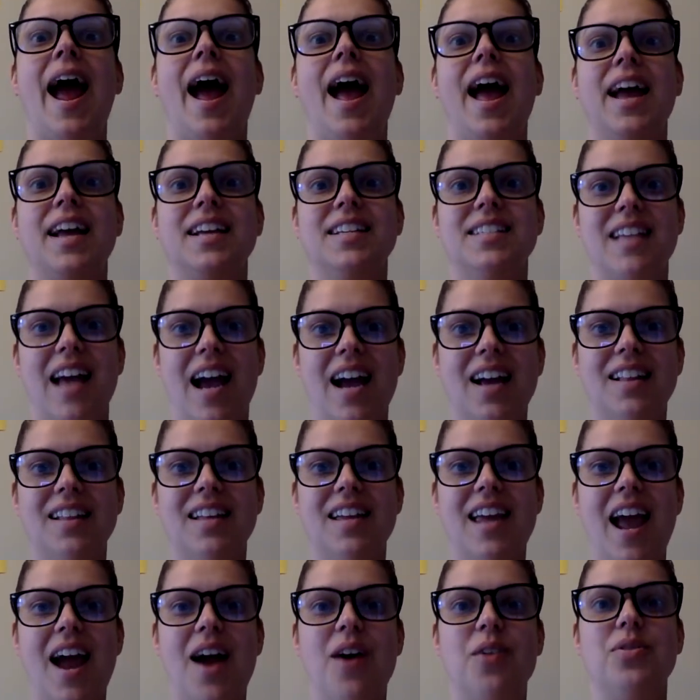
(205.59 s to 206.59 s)

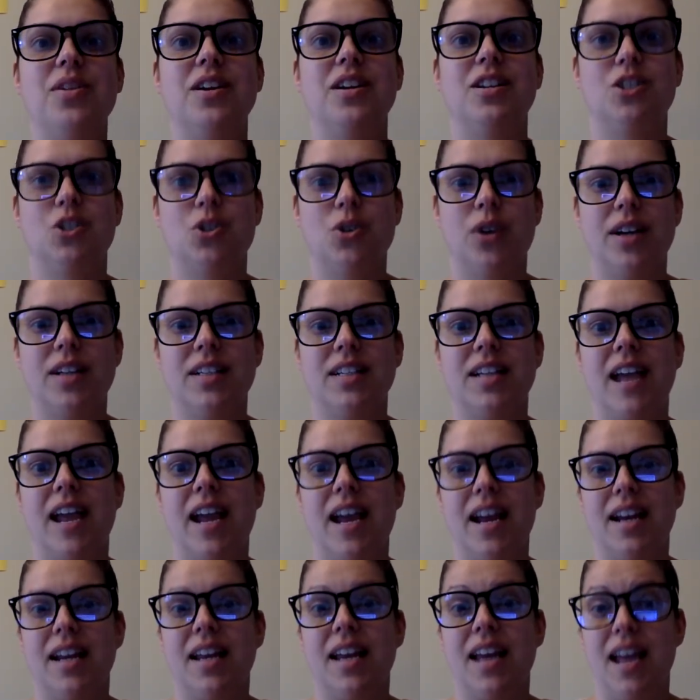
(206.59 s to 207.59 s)
exactly how they tricked
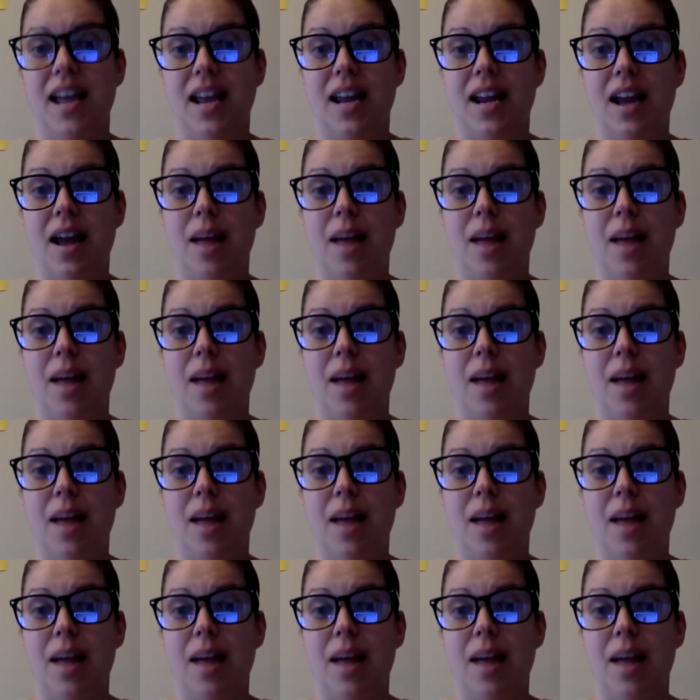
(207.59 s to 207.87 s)
Aunt Kate,